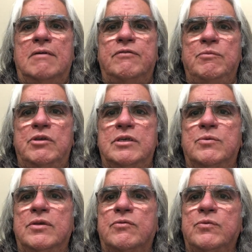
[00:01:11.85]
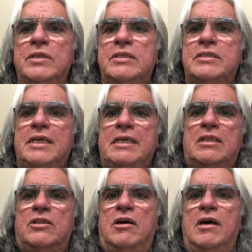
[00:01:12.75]
familiar with real estate
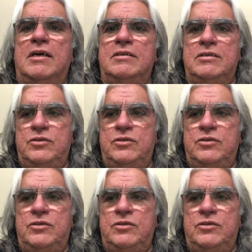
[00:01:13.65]
law